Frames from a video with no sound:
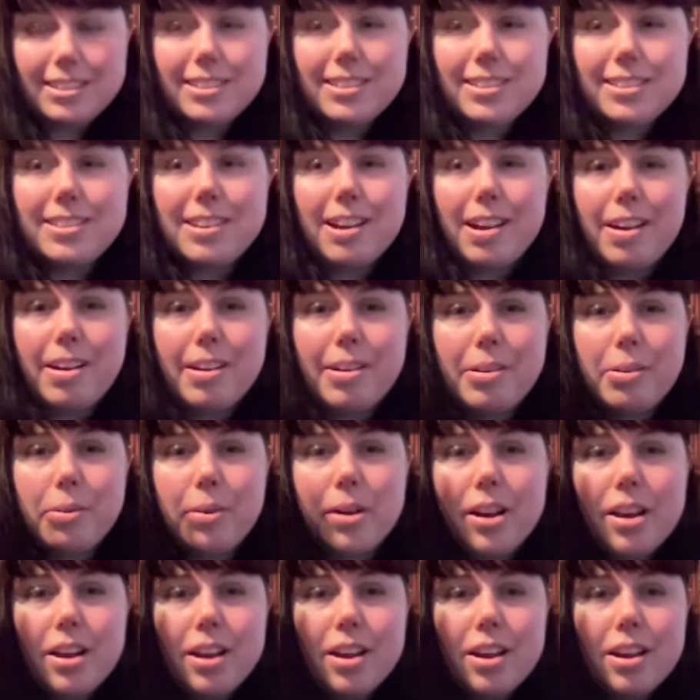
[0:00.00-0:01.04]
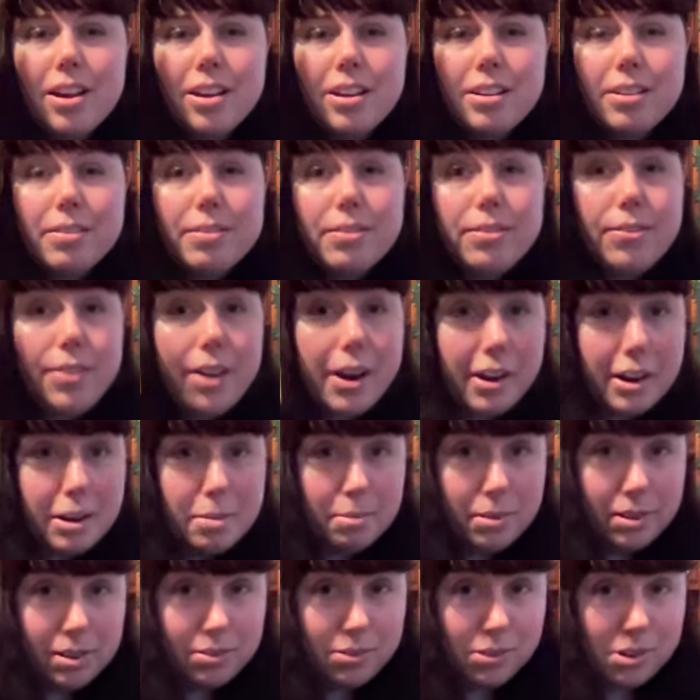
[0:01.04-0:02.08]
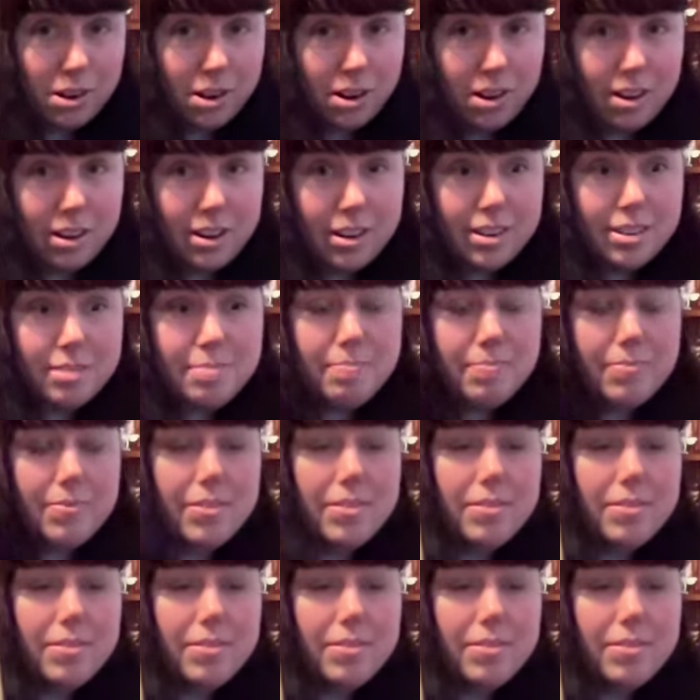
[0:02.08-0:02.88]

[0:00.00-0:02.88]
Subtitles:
So, very beautiful card,